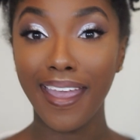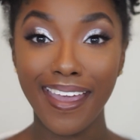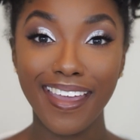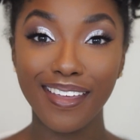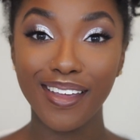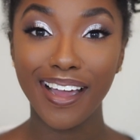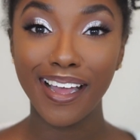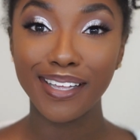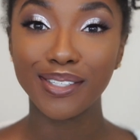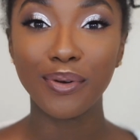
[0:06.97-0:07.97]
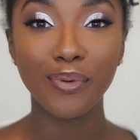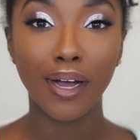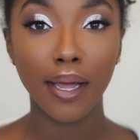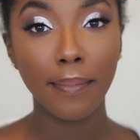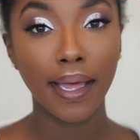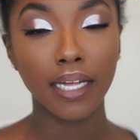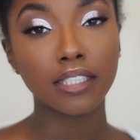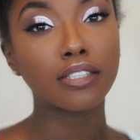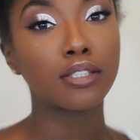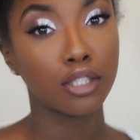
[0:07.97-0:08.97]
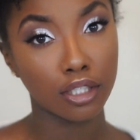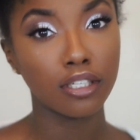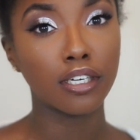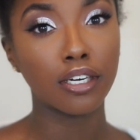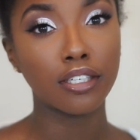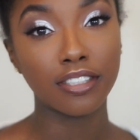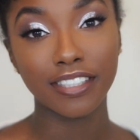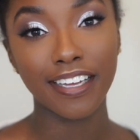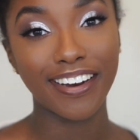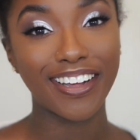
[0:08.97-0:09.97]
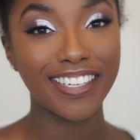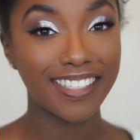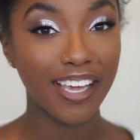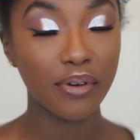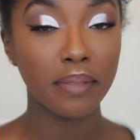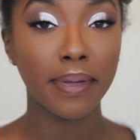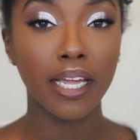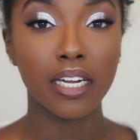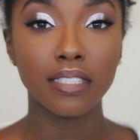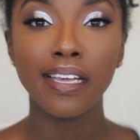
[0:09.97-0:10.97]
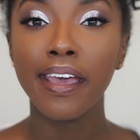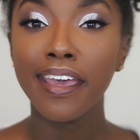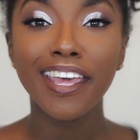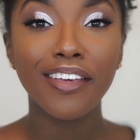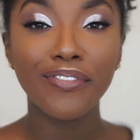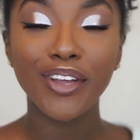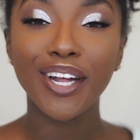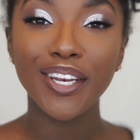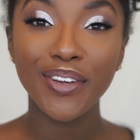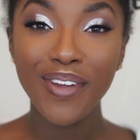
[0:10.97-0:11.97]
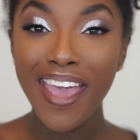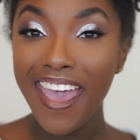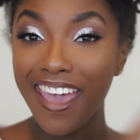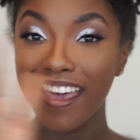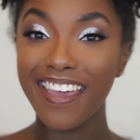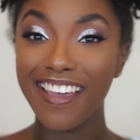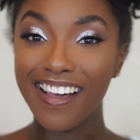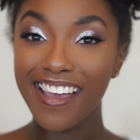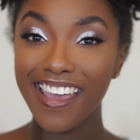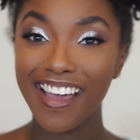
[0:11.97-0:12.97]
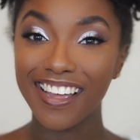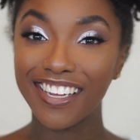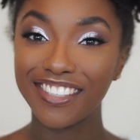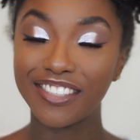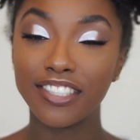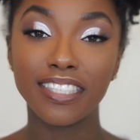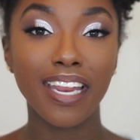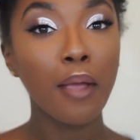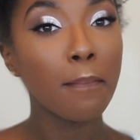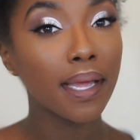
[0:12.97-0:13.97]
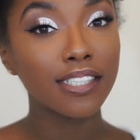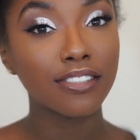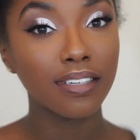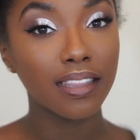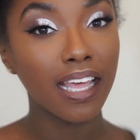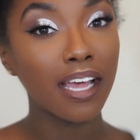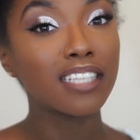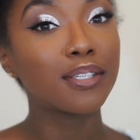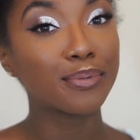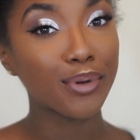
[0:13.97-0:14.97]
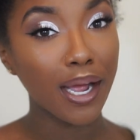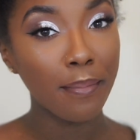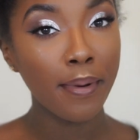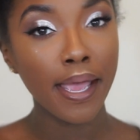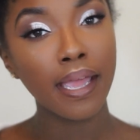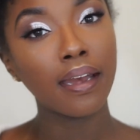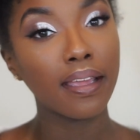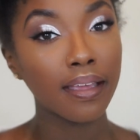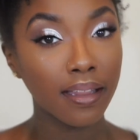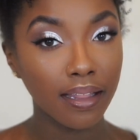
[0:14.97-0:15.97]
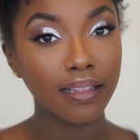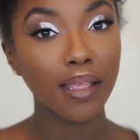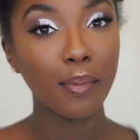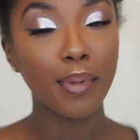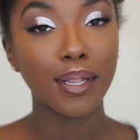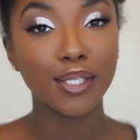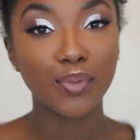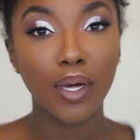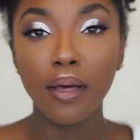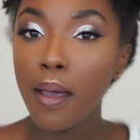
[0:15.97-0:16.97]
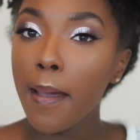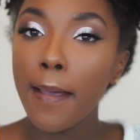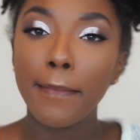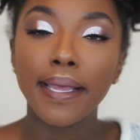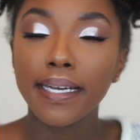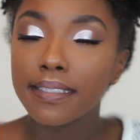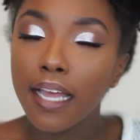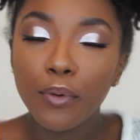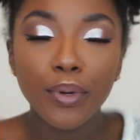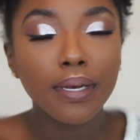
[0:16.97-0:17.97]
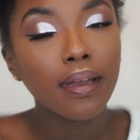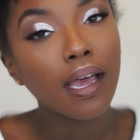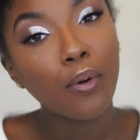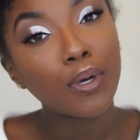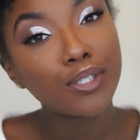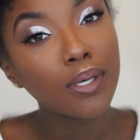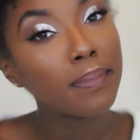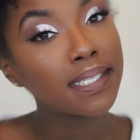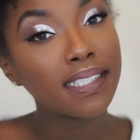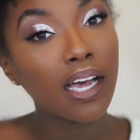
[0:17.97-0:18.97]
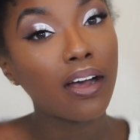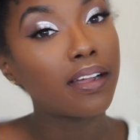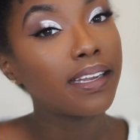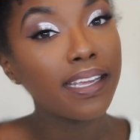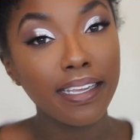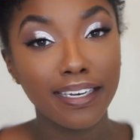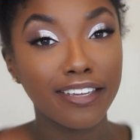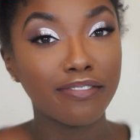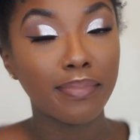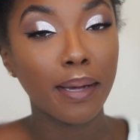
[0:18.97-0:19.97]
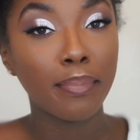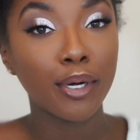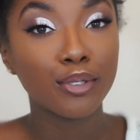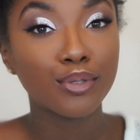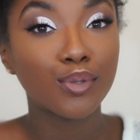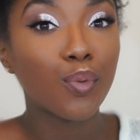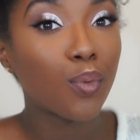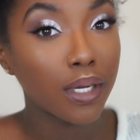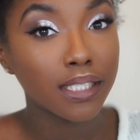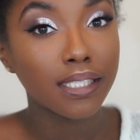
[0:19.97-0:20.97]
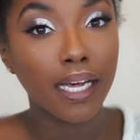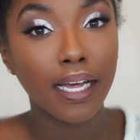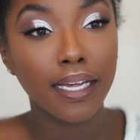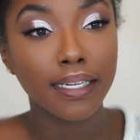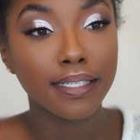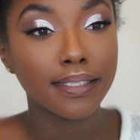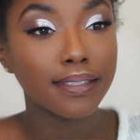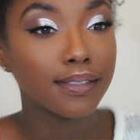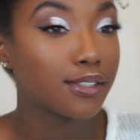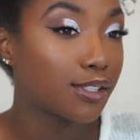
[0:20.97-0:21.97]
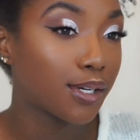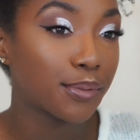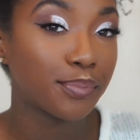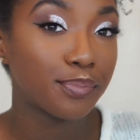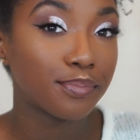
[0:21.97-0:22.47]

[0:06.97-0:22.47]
Hey guys, welcome back to your girl's channel, A Day with Paris. If you are new, hey y'all, hey, how y'all doing today? Make sure you hit that subscribe button and click that bell as well, because I would not want you to miss out on any of my posts once I, you know,